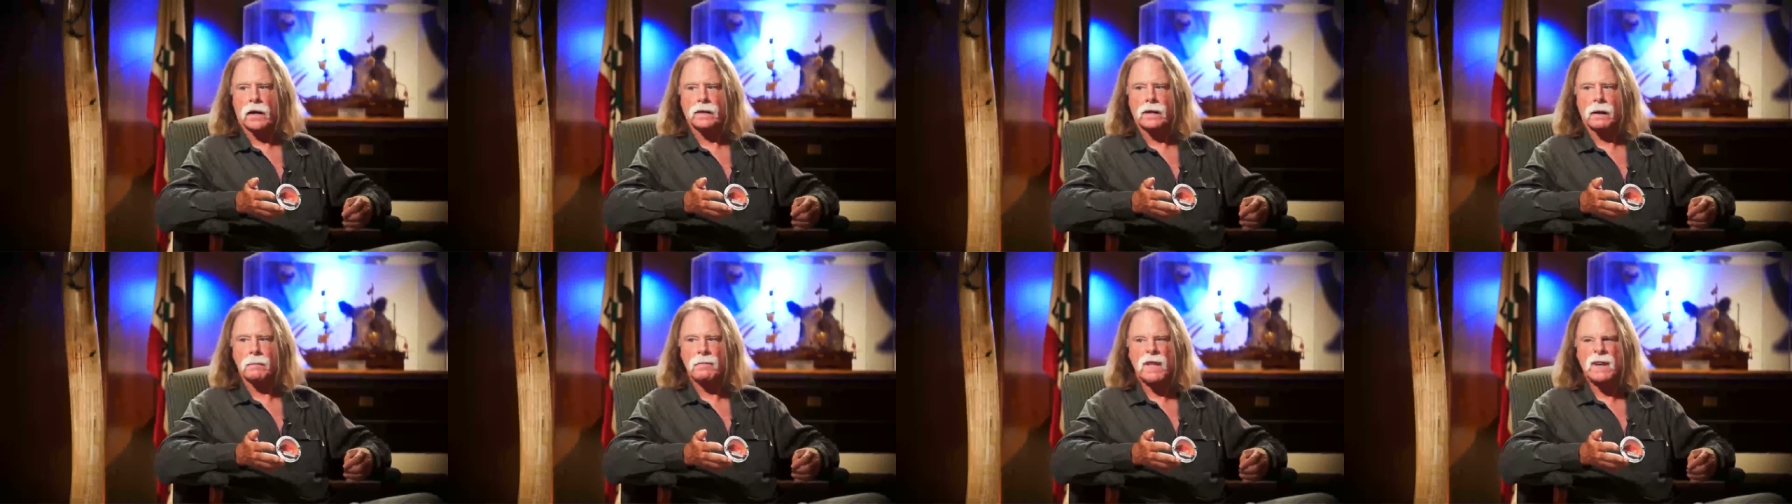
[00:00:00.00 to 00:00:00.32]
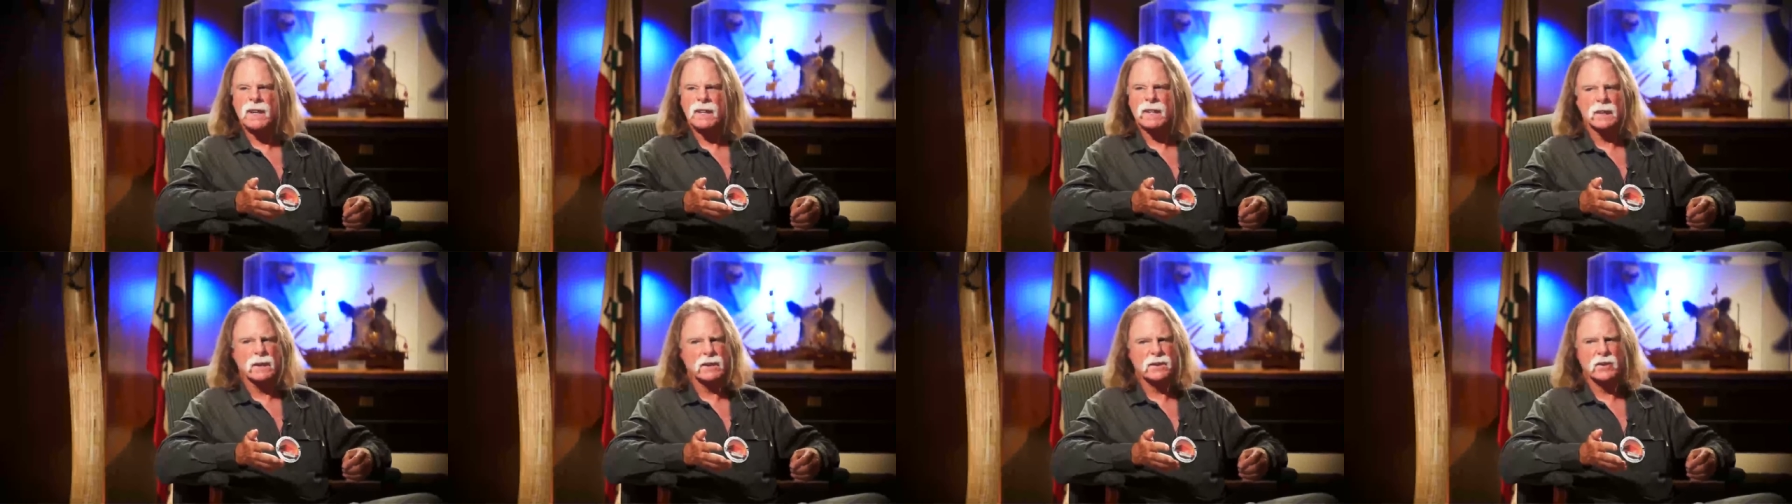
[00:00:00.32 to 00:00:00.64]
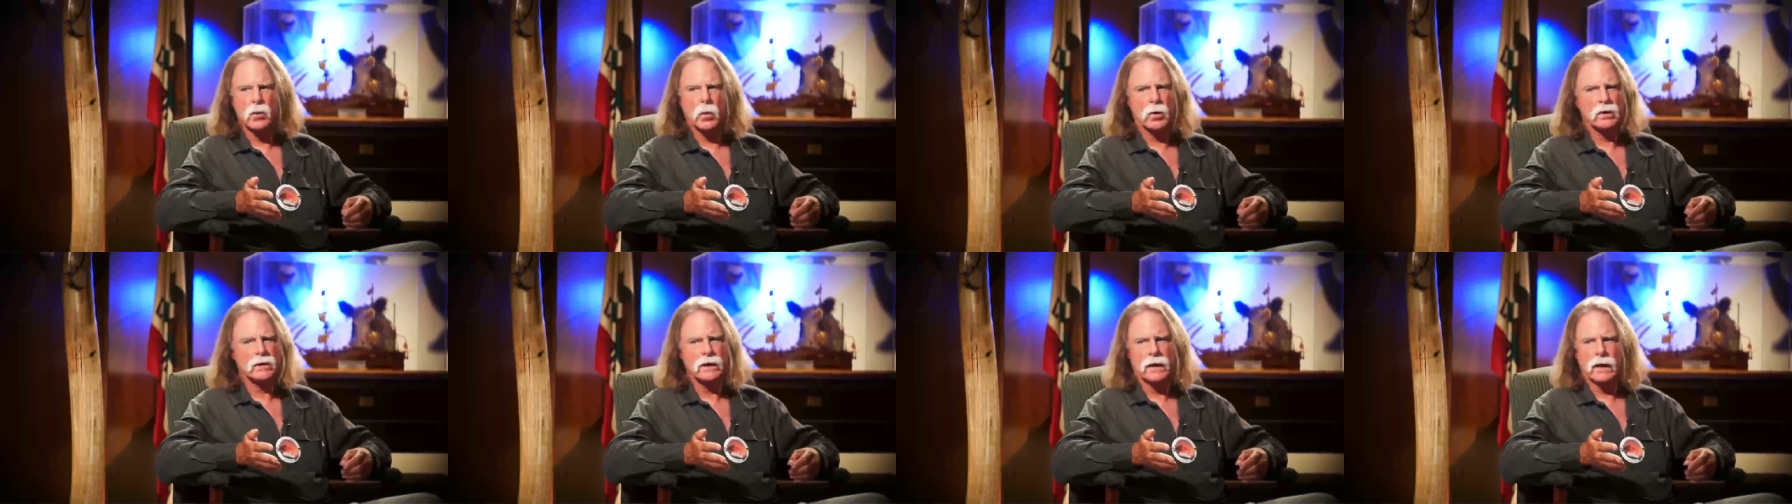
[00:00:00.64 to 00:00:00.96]
I'm not against
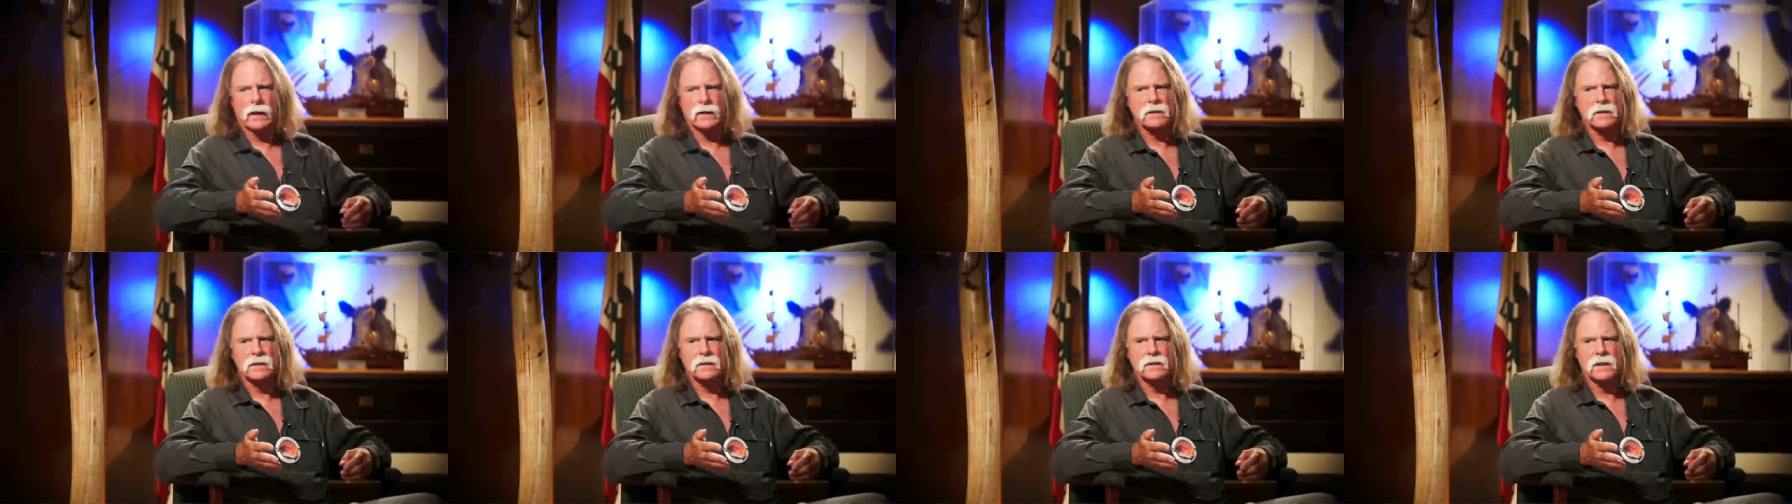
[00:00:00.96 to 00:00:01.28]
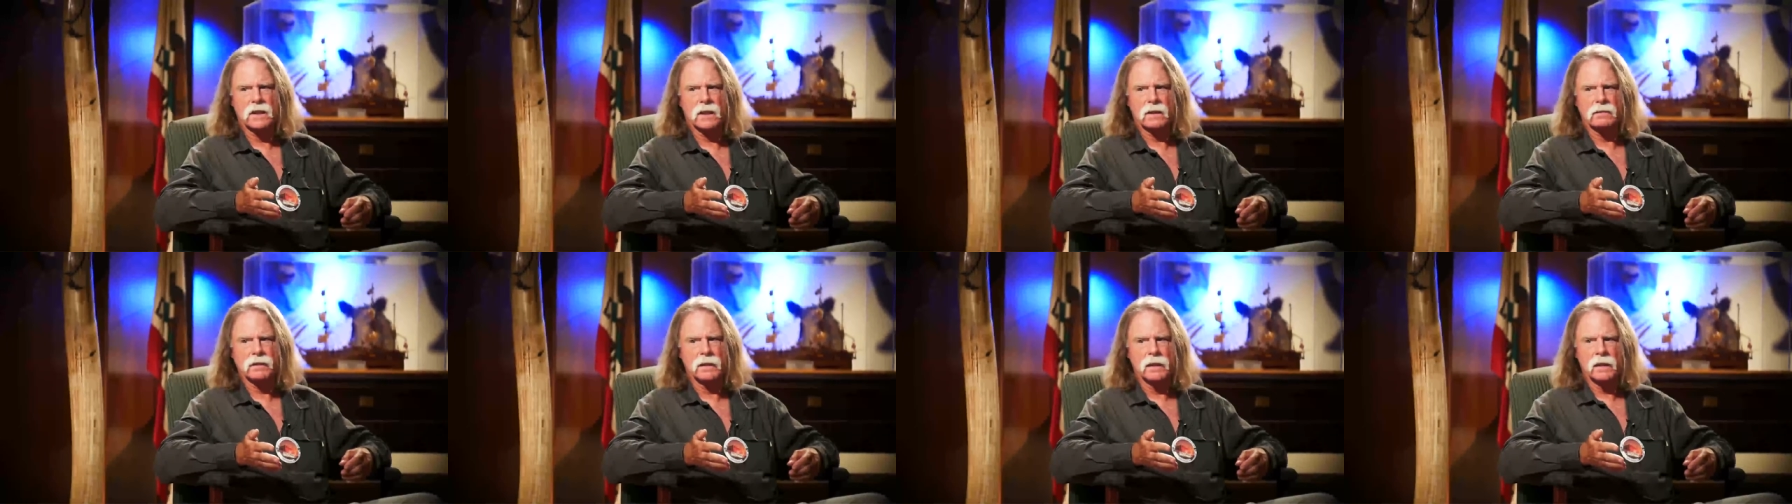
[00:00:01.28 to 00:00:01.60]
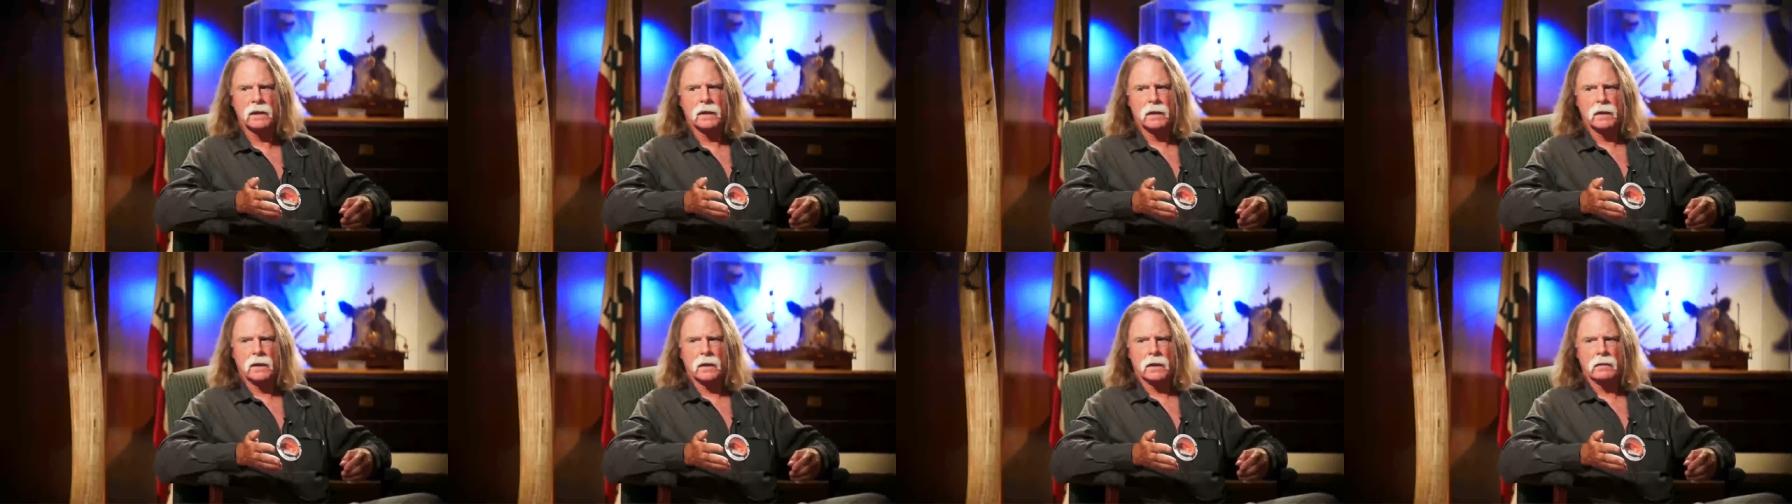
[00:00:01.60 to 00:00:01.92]
Gore-Tex and stuff.
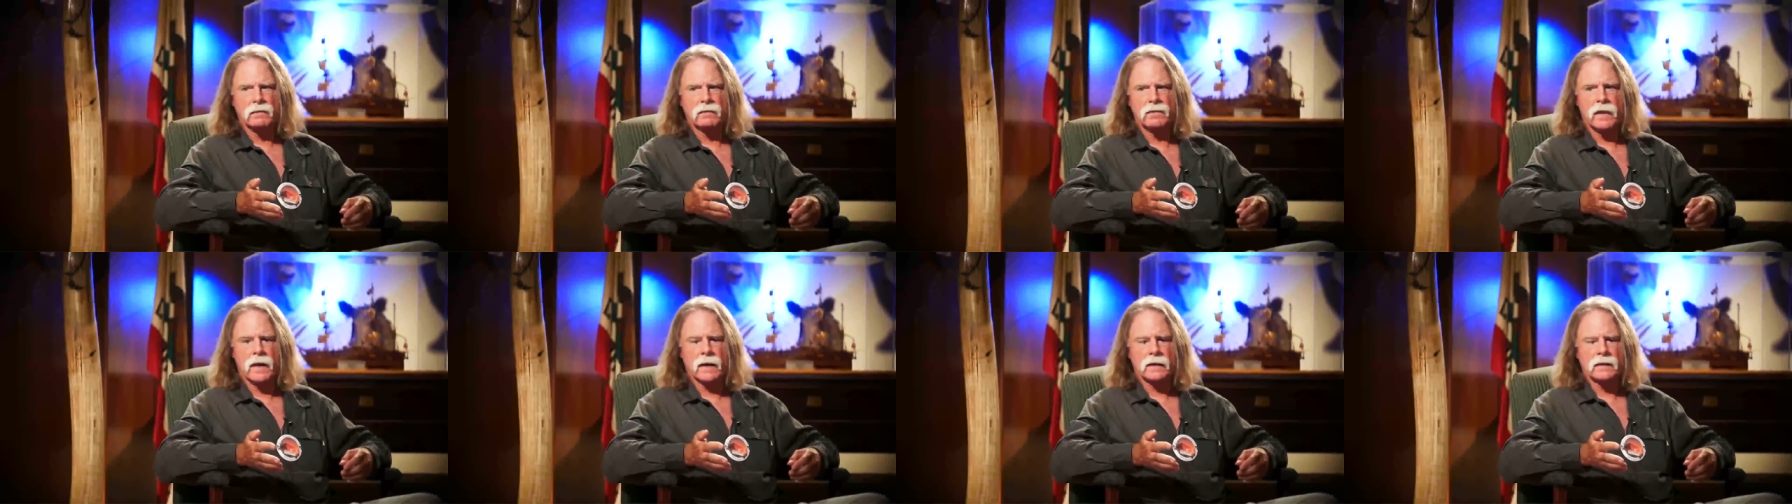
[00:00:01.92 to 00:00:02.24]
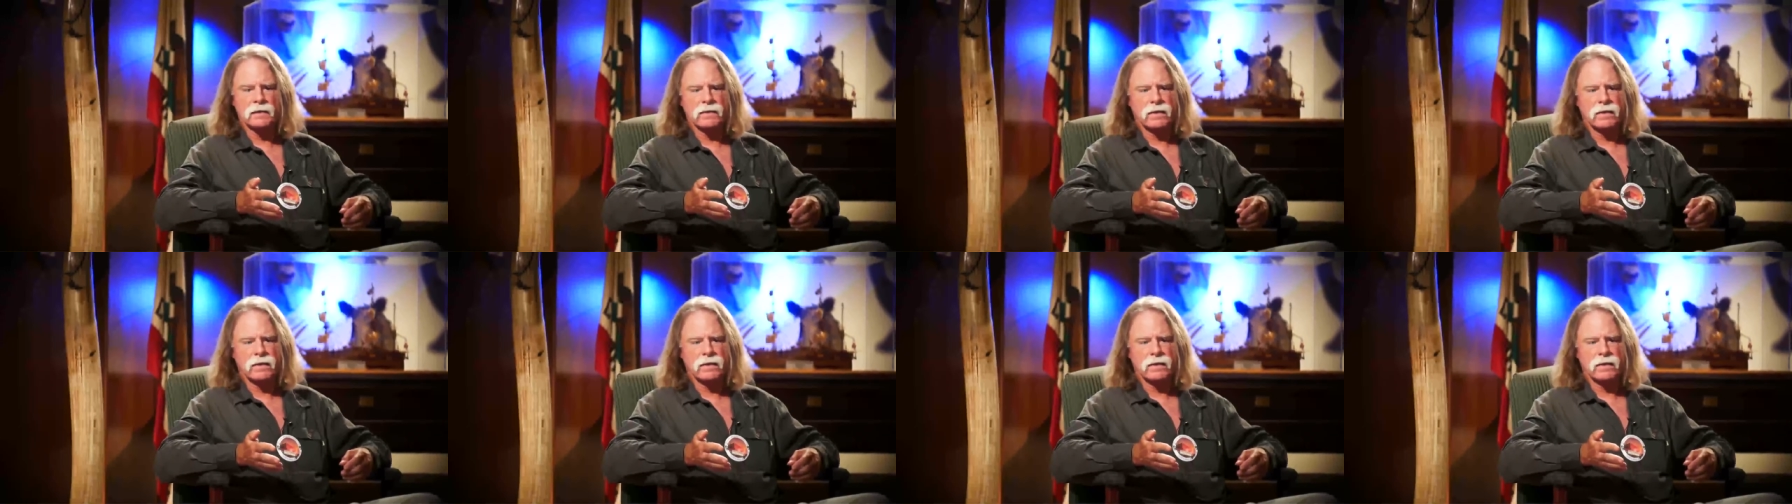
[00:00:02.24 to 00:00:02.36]
In fact,